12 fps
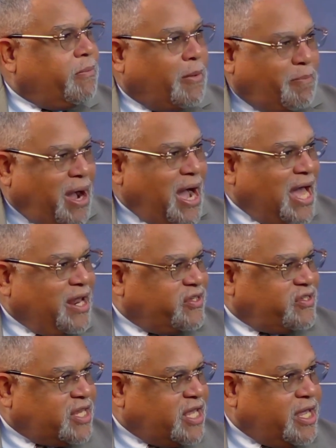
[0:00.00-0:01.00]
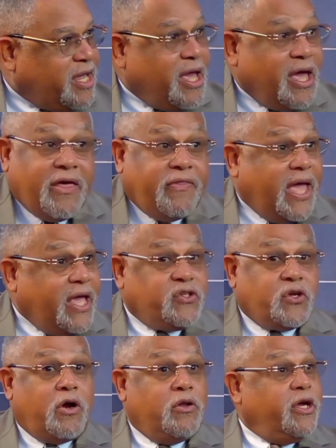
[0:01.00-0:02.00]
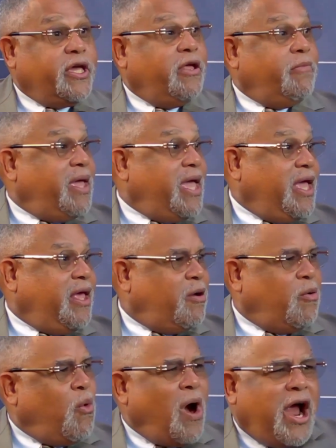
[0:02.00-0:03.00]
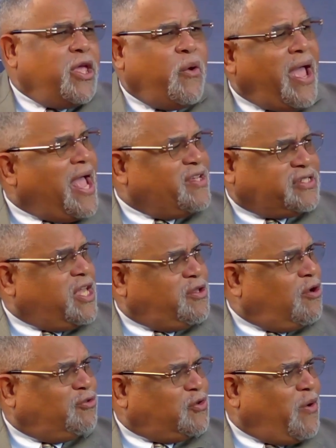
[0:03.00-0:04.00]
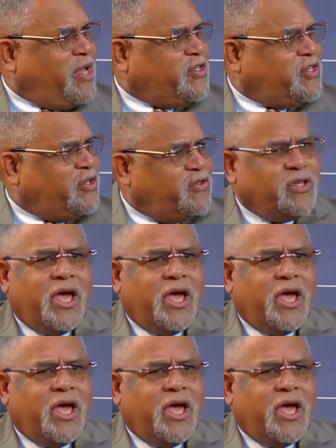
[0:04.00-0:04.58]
policy, they start looking at me, why are you asking those questions?